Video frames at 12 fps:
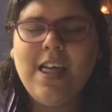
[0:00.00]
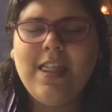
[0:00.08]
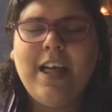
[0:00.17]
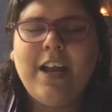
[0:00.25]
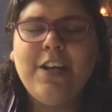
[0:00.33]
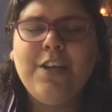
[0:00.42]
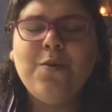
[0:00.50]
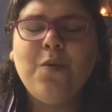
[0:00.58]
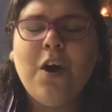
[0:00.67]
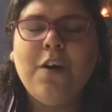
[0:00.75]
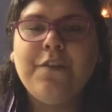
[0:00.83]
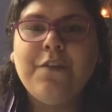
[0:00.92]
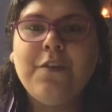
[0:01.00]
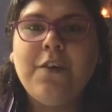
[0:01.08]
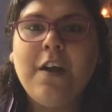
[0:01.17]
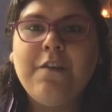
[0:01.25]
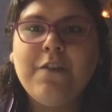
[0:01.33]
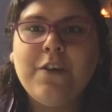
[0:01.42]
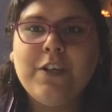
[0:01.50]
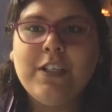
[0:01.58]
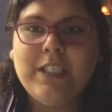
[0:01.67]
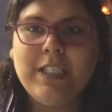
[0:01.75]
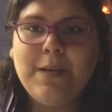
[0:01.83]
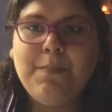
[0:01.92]
that you are forever
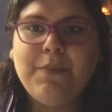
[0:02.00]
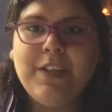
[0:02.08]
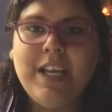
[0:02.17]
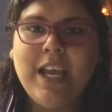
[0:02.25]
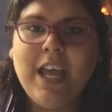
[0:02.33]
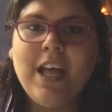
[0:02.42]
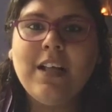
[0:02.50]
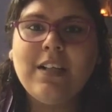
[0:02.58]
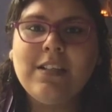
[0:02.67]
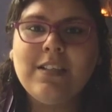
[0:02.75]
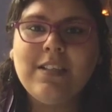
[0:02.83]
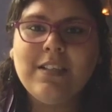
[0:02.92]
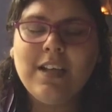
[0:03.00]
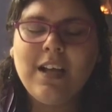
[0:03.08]
deeply held,